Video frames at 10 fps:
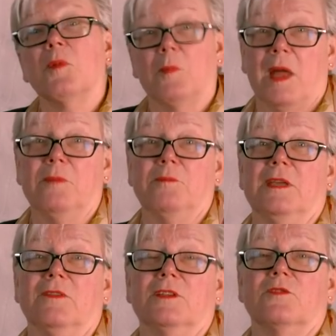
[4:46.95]
but might
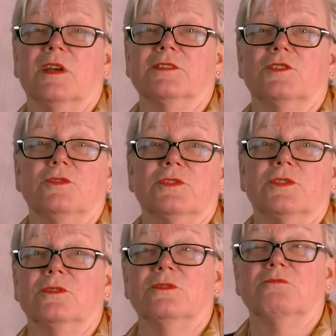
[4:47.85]
be of interest to
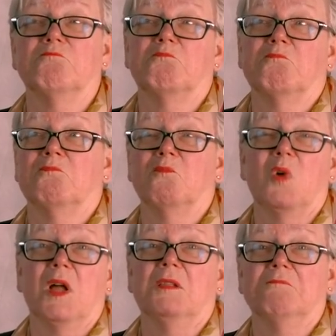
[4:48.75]
certain,
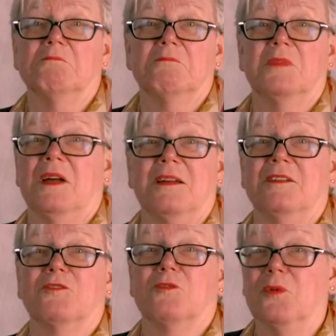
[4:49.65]
well,
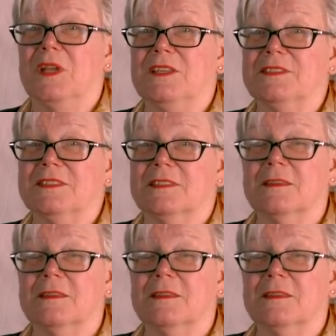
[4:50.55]
cronies?